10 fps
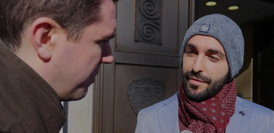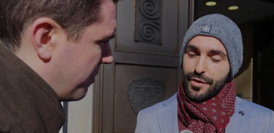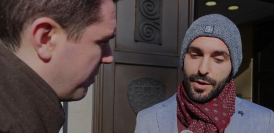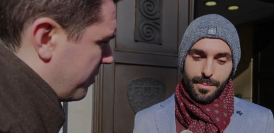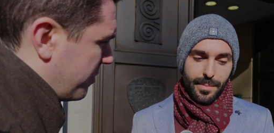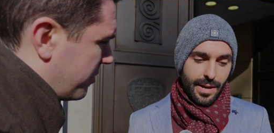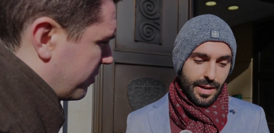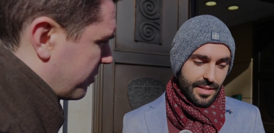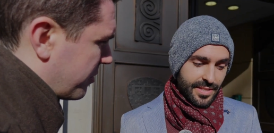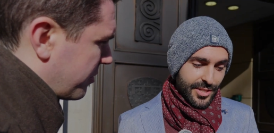Speaker 1: from
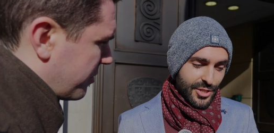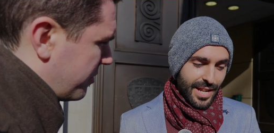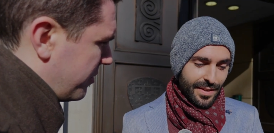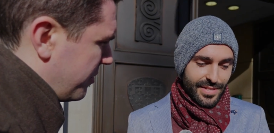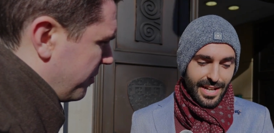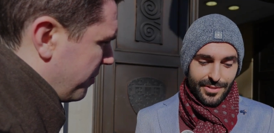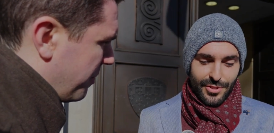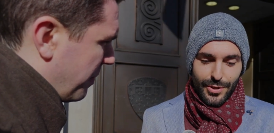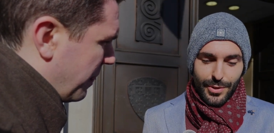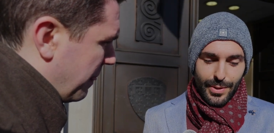uh, such lifestyles.
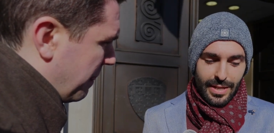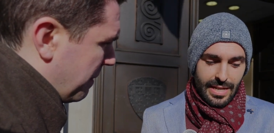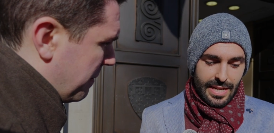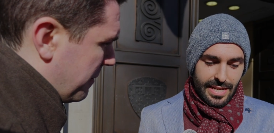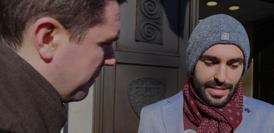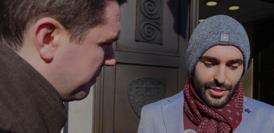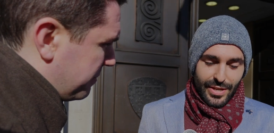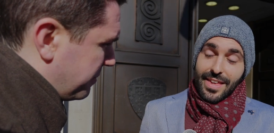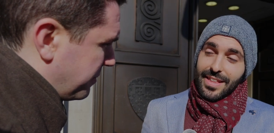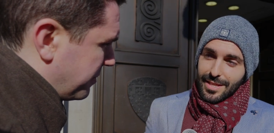So, so
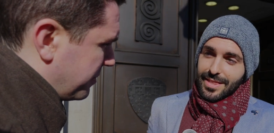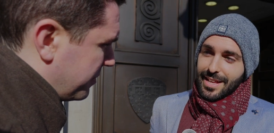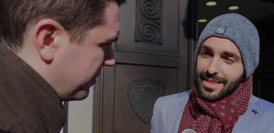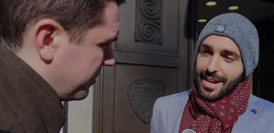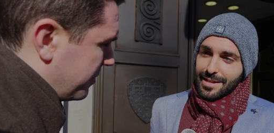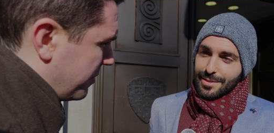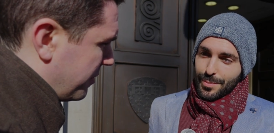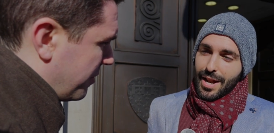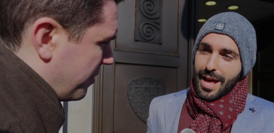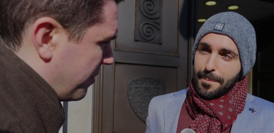yeah, that, that, that is
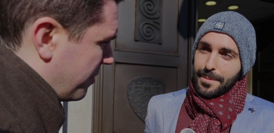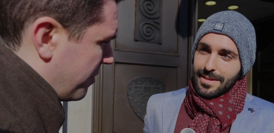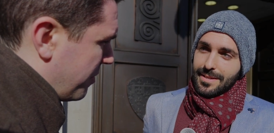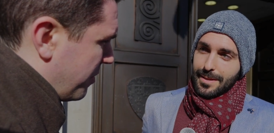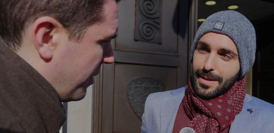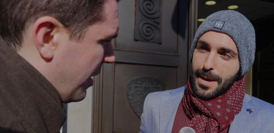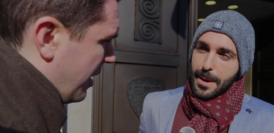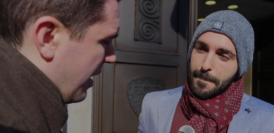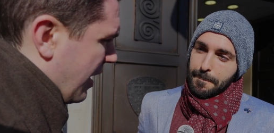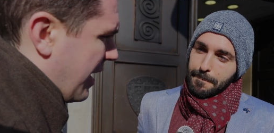what happened.
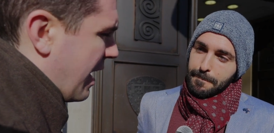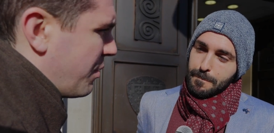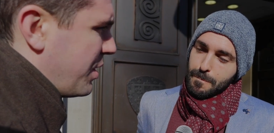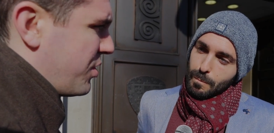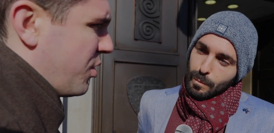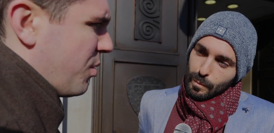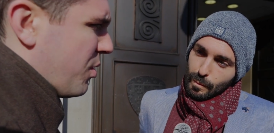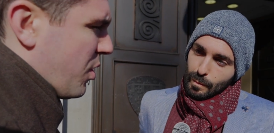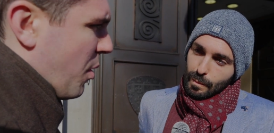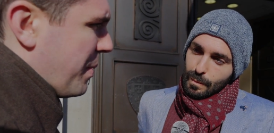Yeah. And how did you,
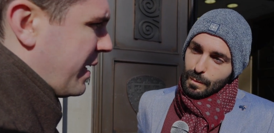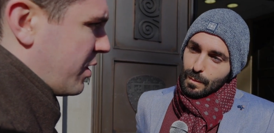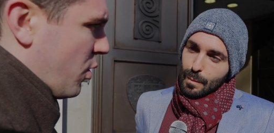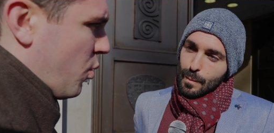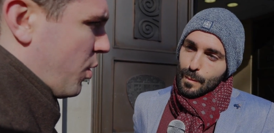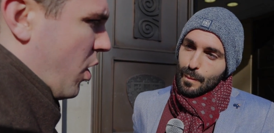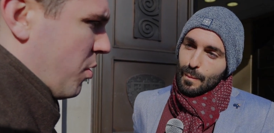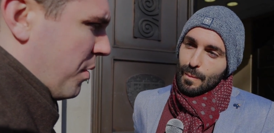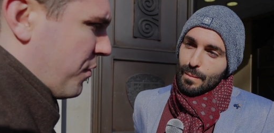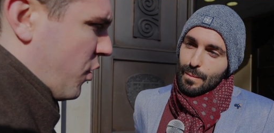
Speaker 2: you know, being called
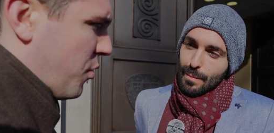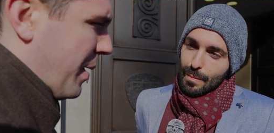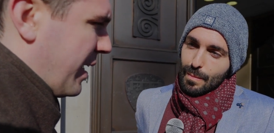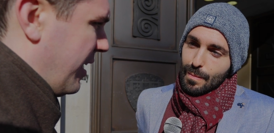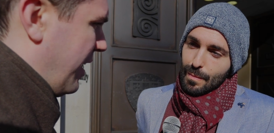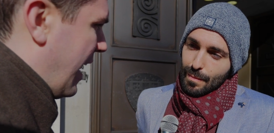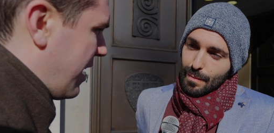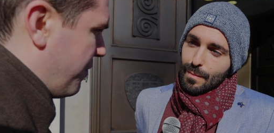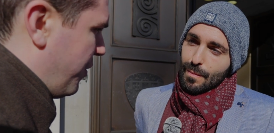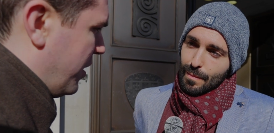homophobic and
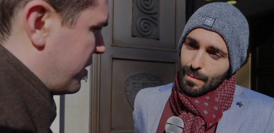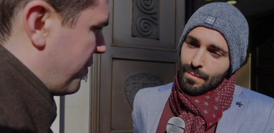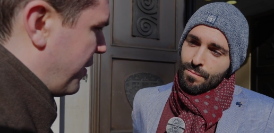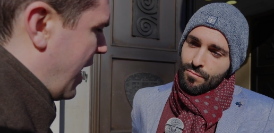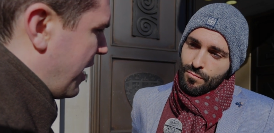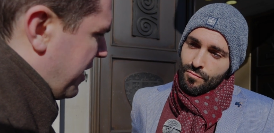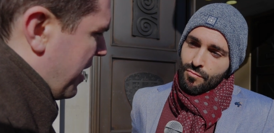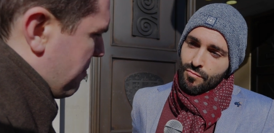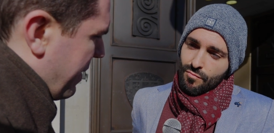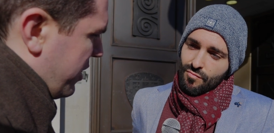hateful and stuff, mm. how did
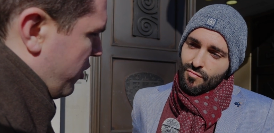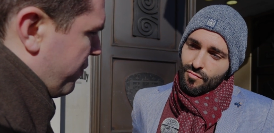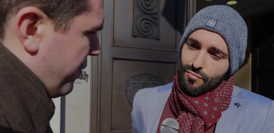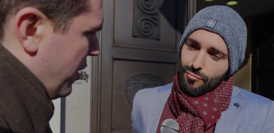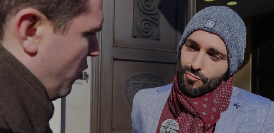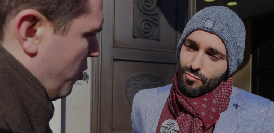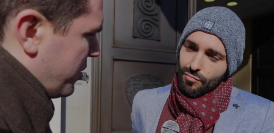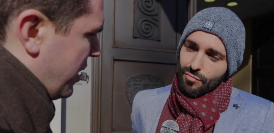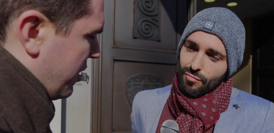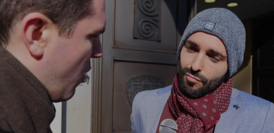it make you feel?
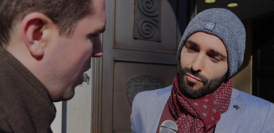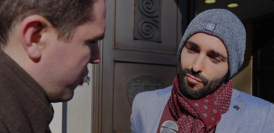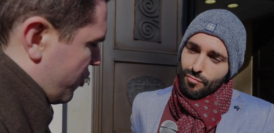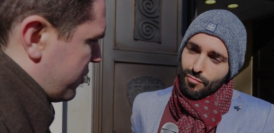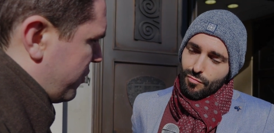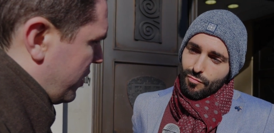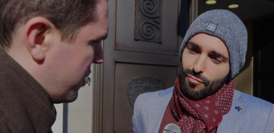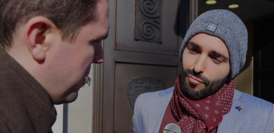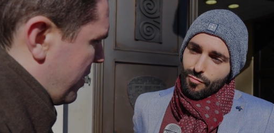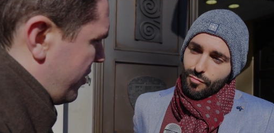Was it quite a stressful
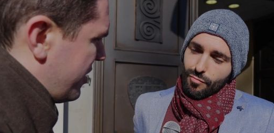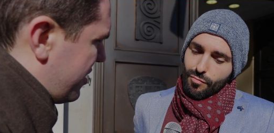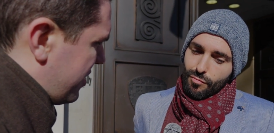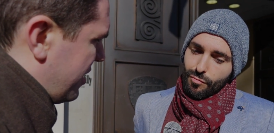experience? Is